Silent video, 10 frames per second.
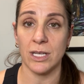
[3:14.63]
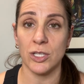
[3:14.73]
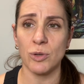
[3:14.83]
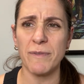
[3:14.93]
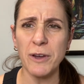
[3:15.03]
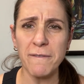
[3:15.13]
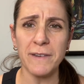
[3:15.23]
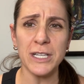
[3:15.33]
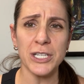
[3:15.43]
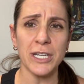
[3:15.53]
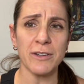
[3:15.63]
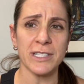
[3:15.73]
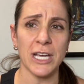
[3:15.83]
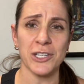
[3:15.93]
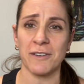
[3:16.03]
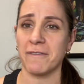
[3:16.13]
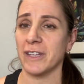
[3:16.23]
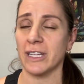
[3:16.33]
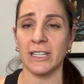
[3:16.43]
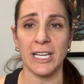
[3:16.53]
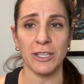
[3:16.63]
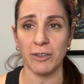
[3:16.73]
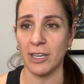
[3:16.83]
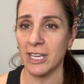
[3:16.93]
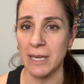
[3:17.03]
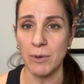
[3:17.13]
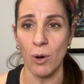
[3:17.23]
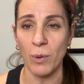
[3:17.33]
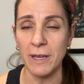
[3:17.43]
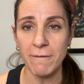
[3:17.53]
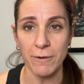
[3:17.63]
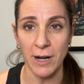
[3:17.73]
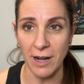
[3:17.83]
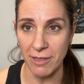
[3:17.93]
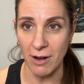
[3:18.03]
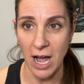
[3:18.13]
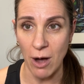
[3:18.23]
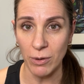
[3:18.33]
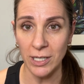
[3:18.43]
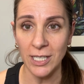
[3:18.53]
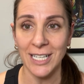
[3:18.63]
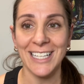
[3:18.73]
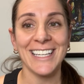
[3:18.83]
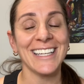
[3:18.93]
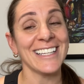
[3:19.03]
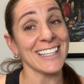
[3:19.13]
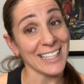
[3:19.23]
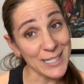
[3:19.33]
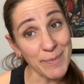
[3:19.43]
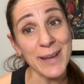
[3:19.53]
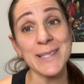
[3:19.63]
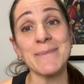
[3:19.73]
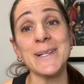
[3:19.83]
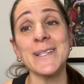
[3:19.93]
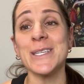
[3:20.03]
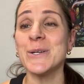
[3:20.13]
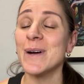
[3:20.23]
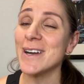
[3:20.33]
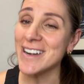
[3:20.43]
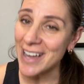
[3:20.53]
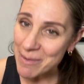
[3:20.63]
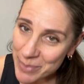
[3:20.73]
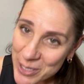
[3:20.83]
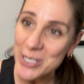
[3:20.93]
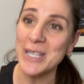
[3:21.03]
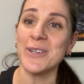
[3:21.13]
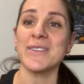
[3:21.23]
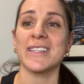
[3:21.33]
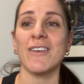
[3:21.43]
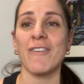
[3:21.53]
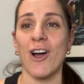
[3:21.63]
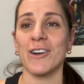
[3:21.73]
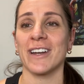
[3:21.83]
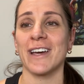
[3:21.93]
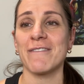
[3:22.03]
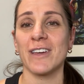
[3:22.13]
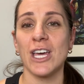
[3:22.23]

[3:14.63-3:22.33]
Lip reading: So if you're finishing your session feeling like you could keep going for another hour, it's possible you are not pushing yourself hard enough.